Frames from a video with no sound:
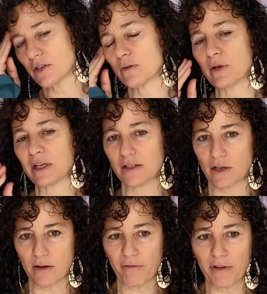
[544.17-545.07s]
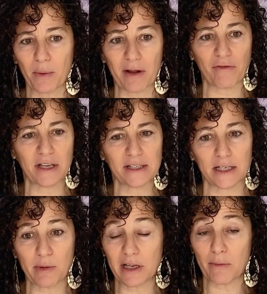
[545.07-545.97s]
to really start to feel what it feels like
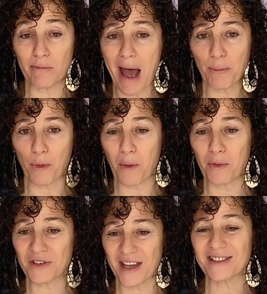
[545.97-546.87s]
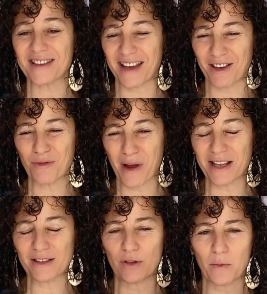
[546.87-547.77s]
to be able to map what we're sensing,
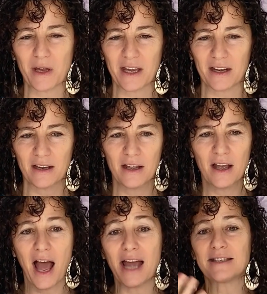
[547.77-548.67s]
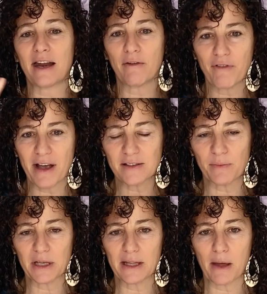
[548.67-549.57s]
right? So that we can identify
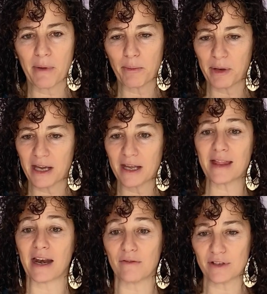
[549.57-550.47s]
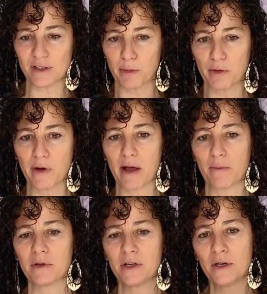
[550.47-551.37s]
something that might be in that invisible realm,